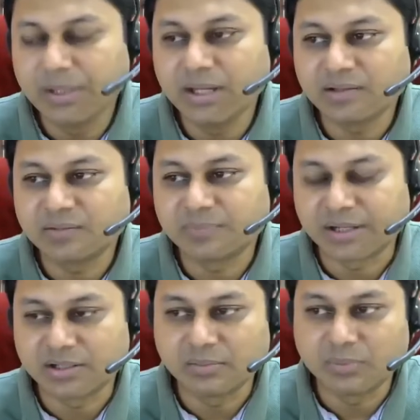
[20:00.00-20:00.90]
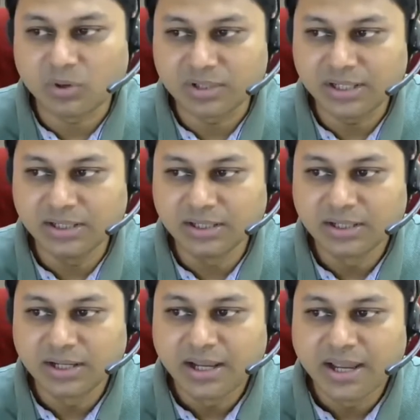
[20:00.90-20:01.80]
be a spectral broadening,
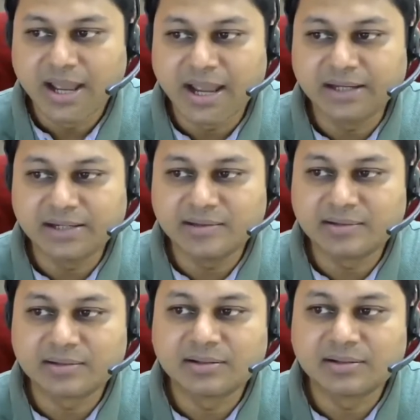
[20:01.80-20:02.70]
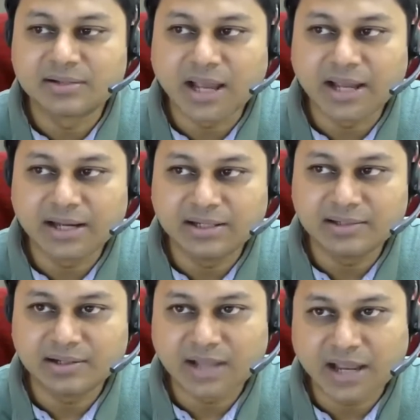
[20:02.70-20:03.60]
and it is
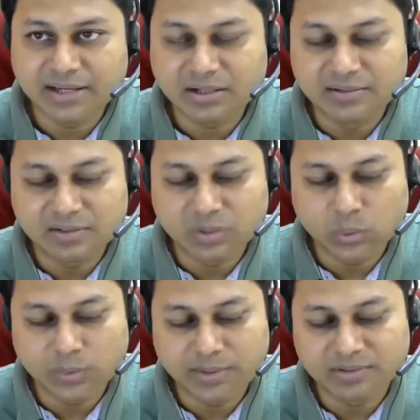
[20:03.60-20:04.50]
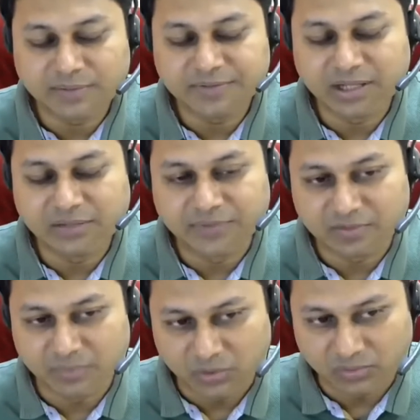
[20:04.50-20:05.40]
a direct consequence of cell
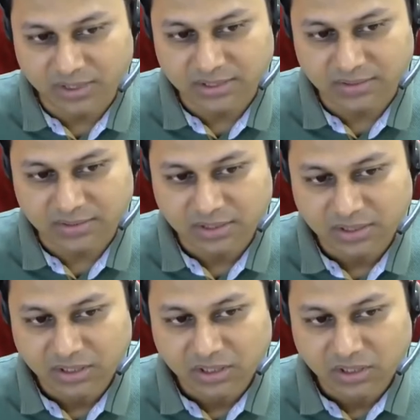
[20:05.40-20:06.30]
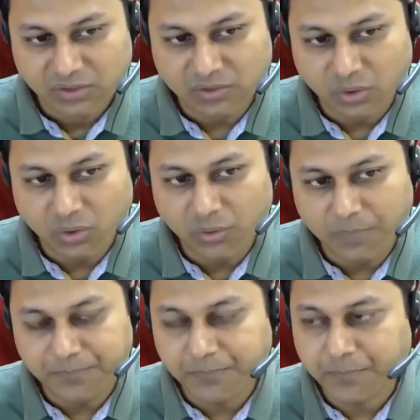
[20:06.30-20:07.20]
phase modulation.
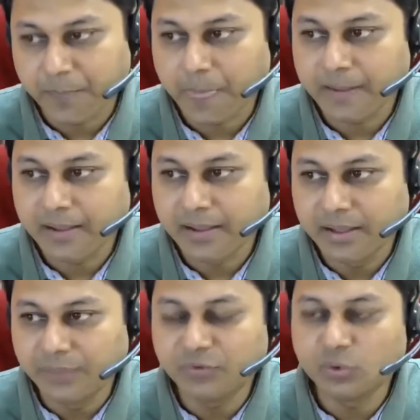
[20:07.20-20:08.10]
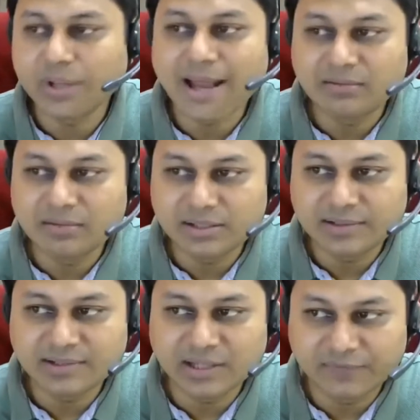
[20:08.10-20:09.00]
So if you calculate
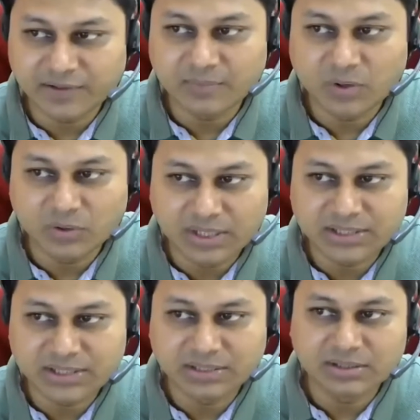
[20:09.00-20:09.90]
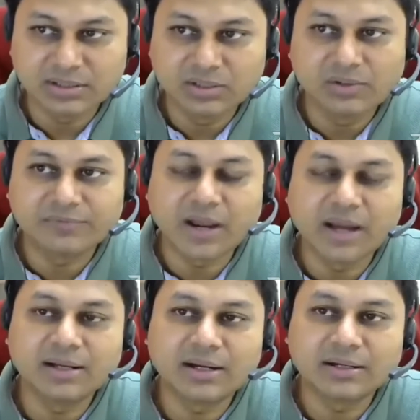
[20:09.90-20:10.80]
the cell phase modulation, you will
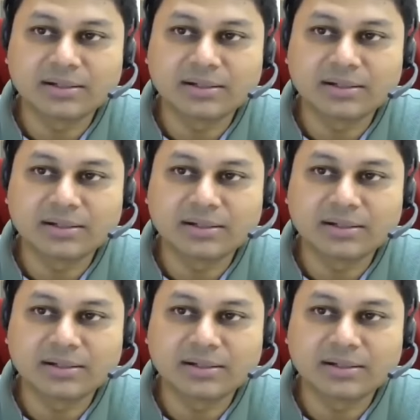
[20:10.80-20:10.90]
find